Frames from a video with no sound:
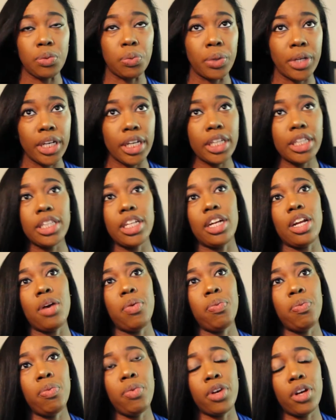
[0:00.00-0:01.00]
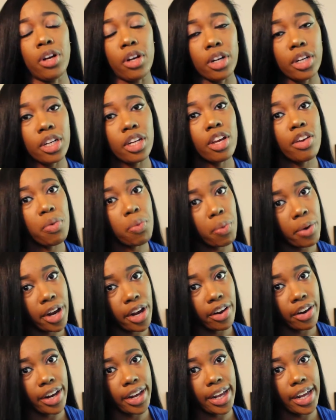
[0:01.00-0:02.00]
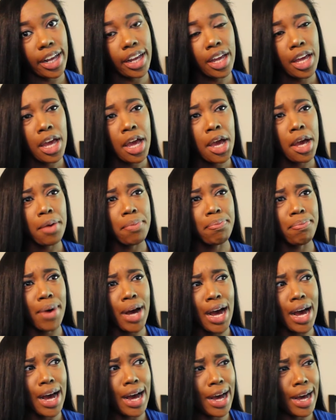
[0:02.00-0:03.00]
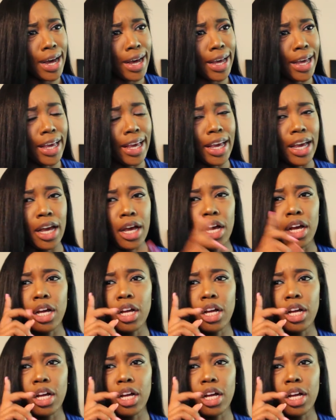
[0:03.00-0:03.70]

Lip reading: wig that I'm currently wearing by